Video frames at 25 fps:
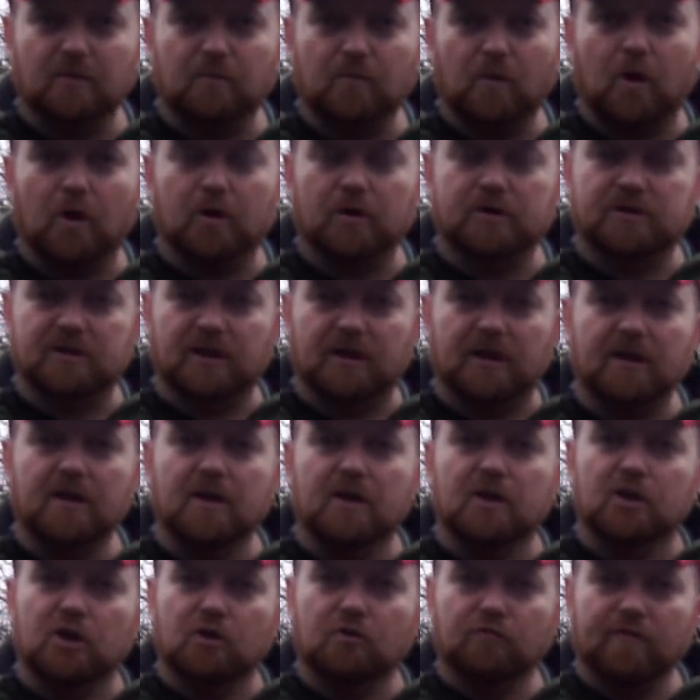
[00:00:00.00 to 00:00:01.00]
the water,
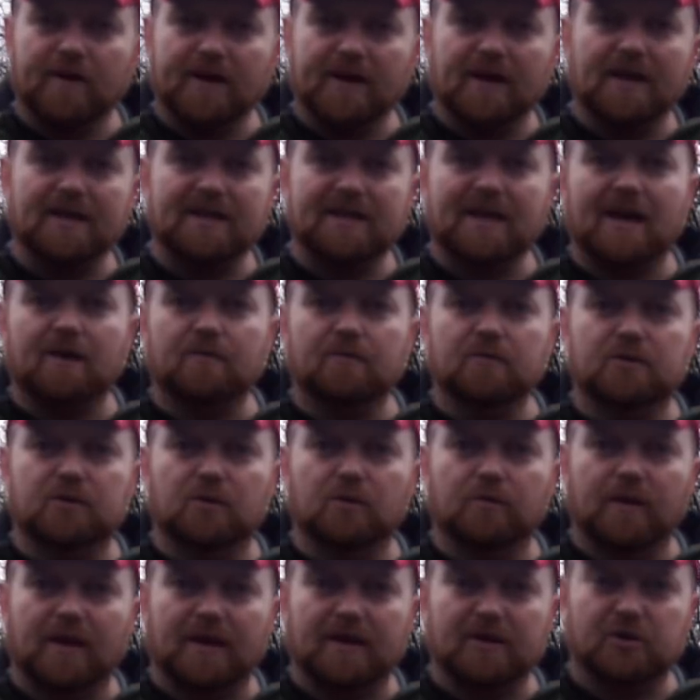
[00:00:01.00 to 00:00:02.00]
you reel it down
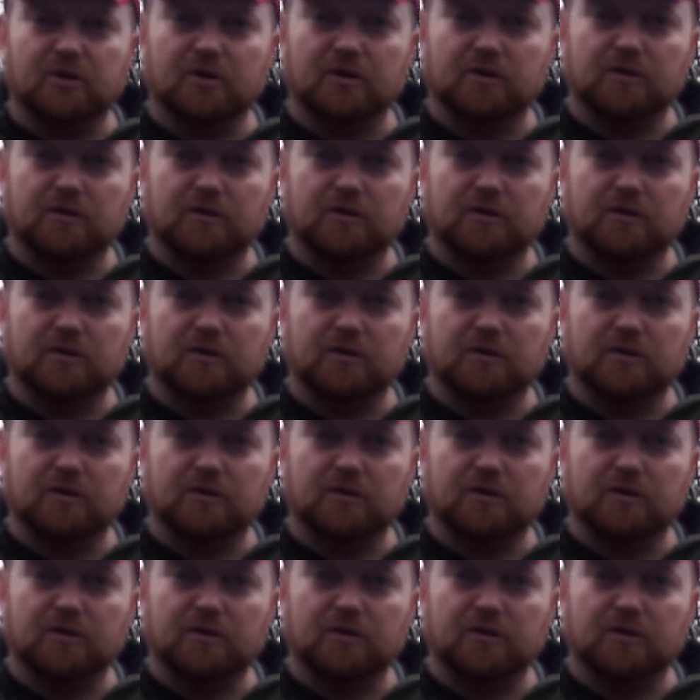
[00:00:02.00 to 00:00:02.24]
so that